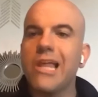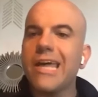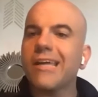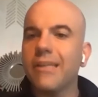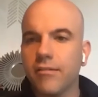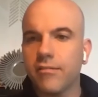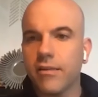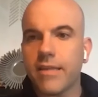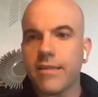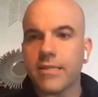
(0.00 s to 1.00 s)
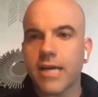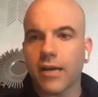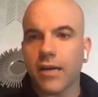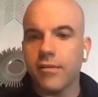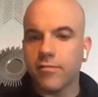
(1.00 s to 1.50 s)
likely is it that that
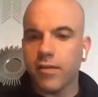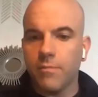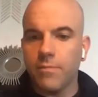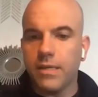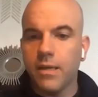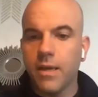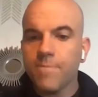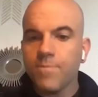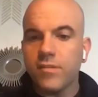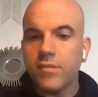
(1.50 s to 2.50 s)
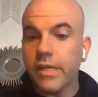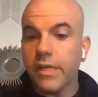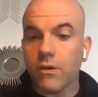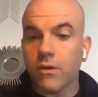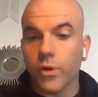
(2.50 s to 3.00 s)
toxin is going to be
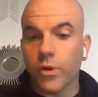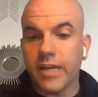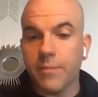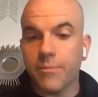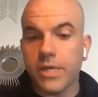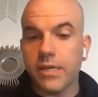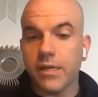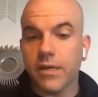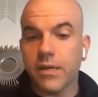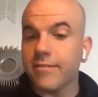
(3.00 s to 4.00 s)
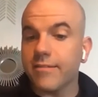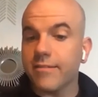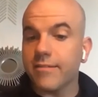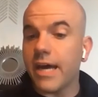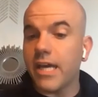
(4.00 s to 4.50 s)
sitting, for example, here at
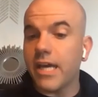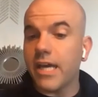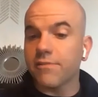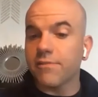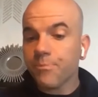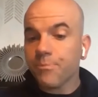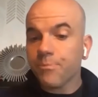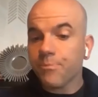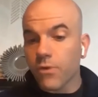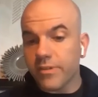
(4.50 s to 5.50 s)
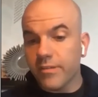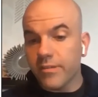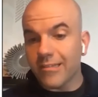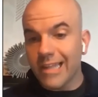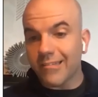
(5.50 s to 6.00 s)
site 5
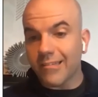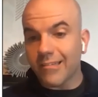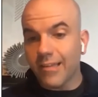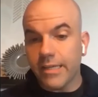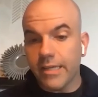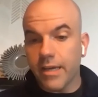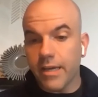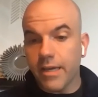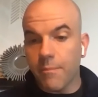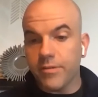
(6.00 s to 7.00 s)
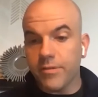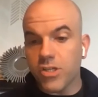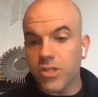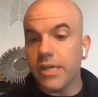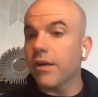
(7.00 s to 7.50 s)
versus this less likely
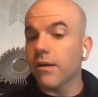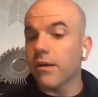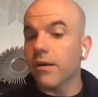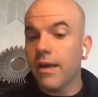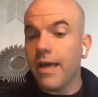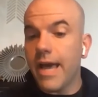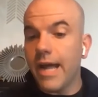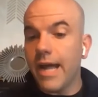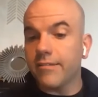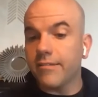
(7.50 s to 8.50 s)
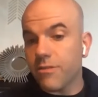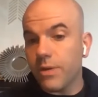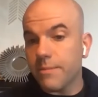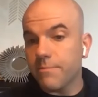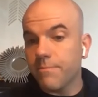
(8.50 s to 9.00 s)
position here at
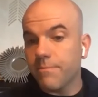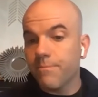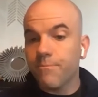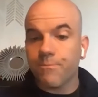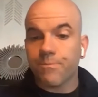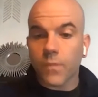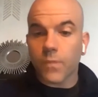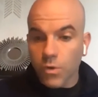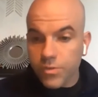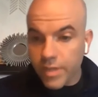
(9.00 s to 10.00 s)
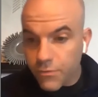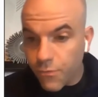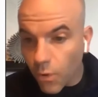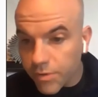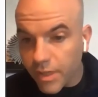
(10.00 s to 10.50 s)
site 3 or
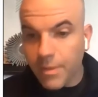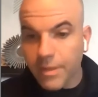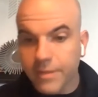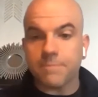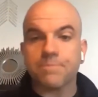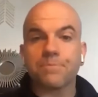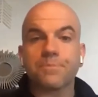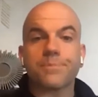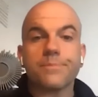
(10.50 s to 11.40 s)
site 4. Sorry about that.